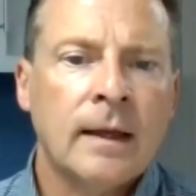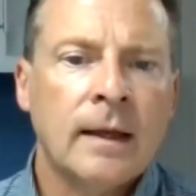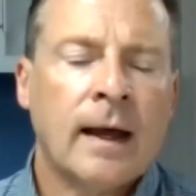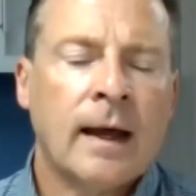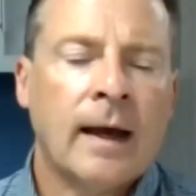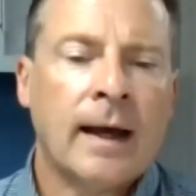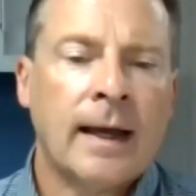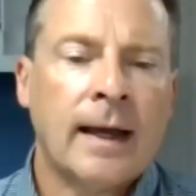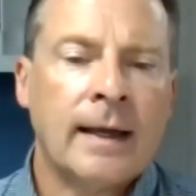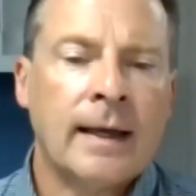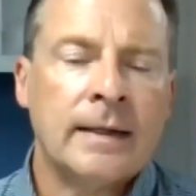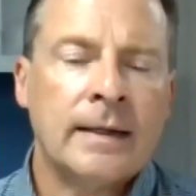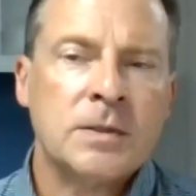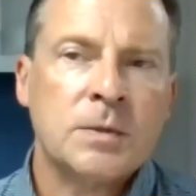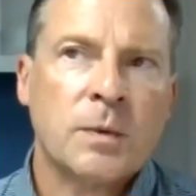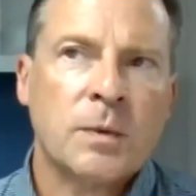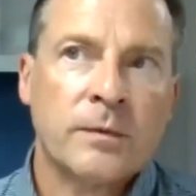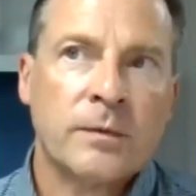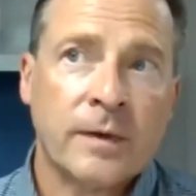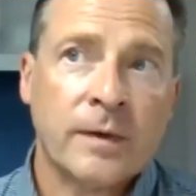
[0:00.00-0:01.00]
and
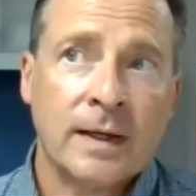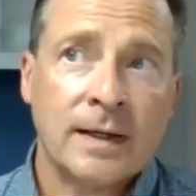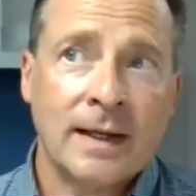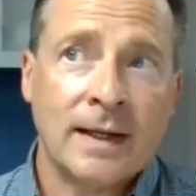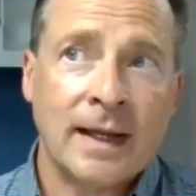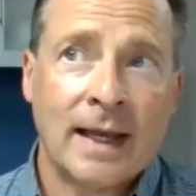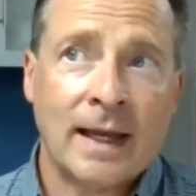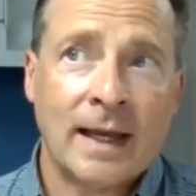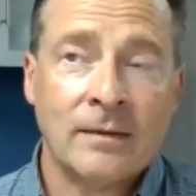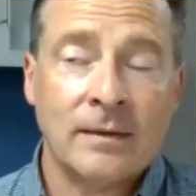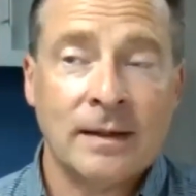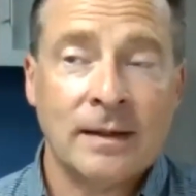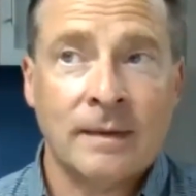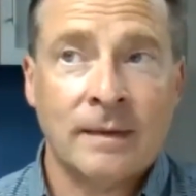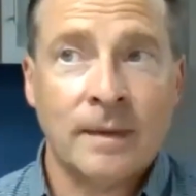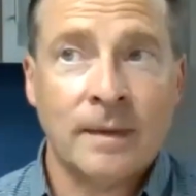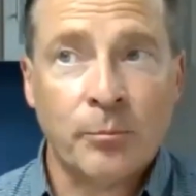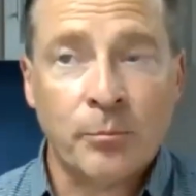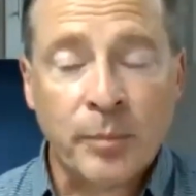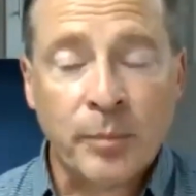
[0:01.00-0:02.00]
as we're finding out,
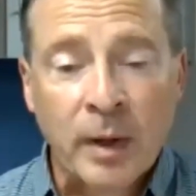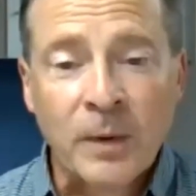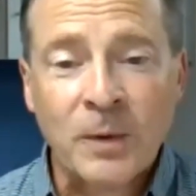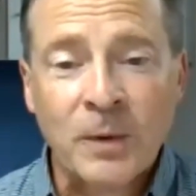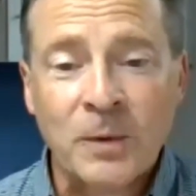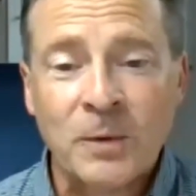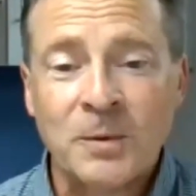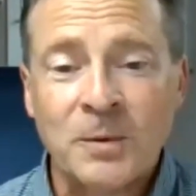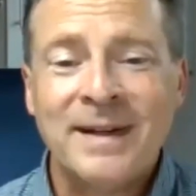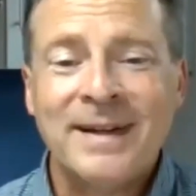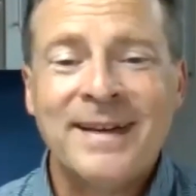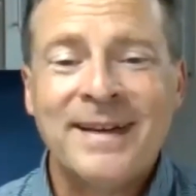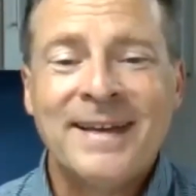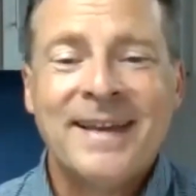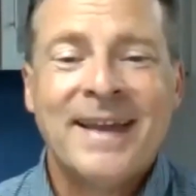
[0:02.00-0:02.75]
in the bone,